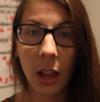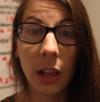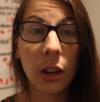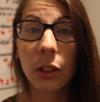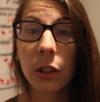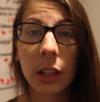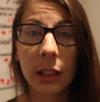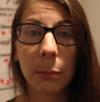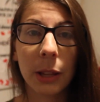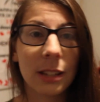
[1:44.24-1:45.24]
Another thing
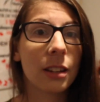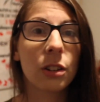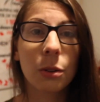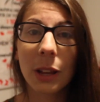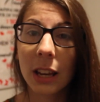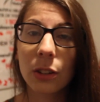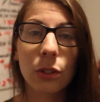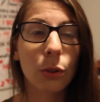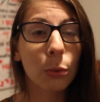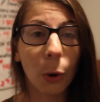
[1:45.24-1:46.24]
that plays into it is
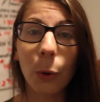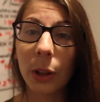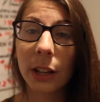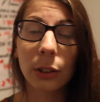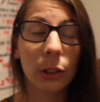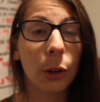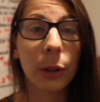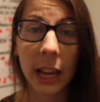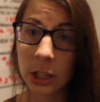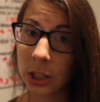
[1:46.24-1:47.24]
your role and your
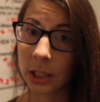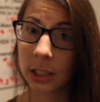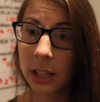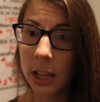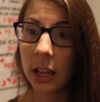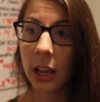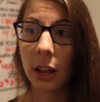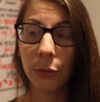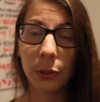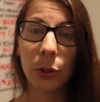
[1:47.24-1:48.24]
location.
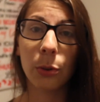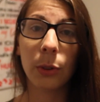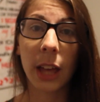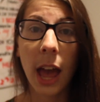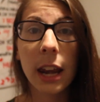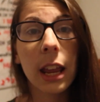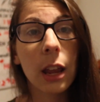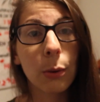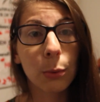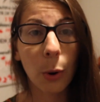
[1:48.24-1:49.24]
If you get
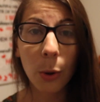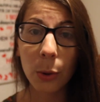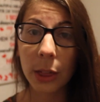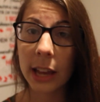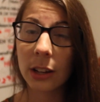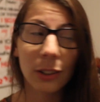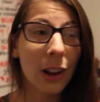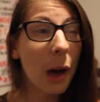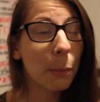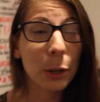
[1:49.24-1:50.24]
a role that you're
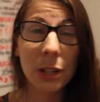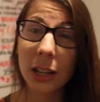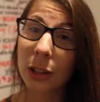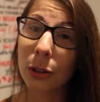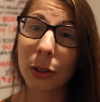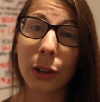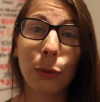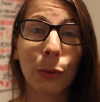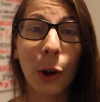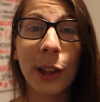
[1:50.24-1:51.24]
not particularly
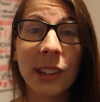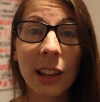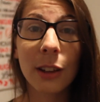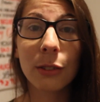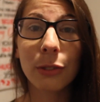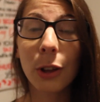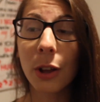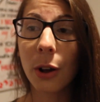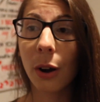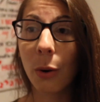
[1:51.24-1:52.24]
fond of
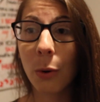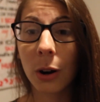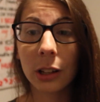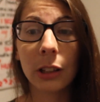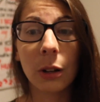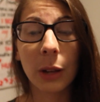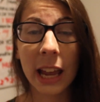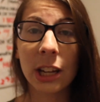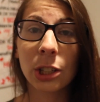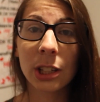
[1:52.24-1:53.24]
or a
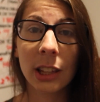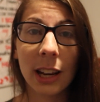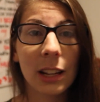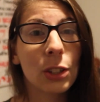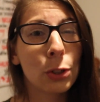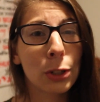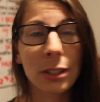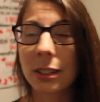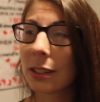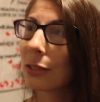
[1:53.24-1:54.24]
location that is
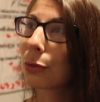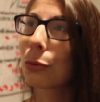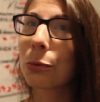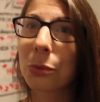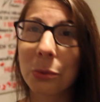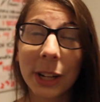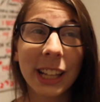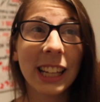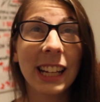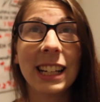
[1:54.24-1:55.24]
just
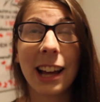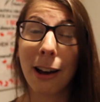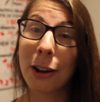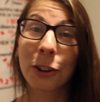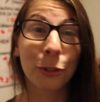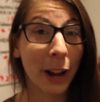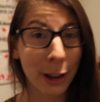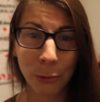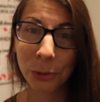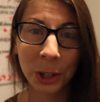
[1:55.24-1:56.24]
really not
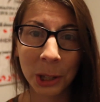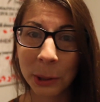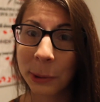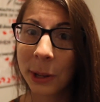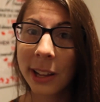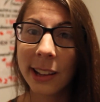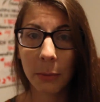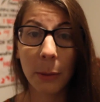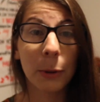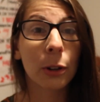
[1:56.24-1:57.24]
great for you.
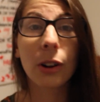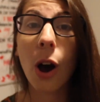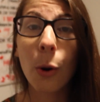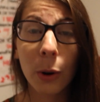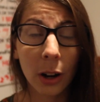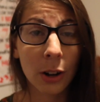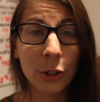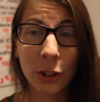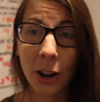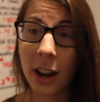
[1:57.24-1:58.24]
Maybe your
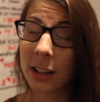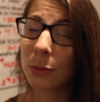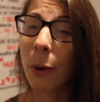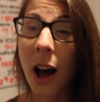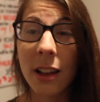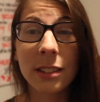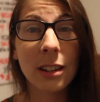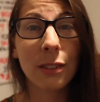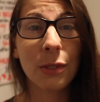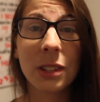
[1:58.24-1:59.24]
coworkers are not as
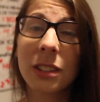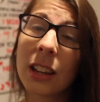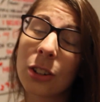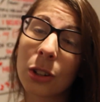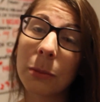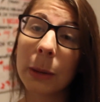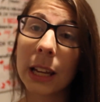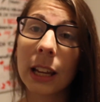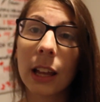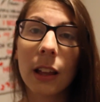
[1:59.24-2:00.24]
positive as they should
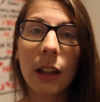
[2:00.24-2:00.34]
be.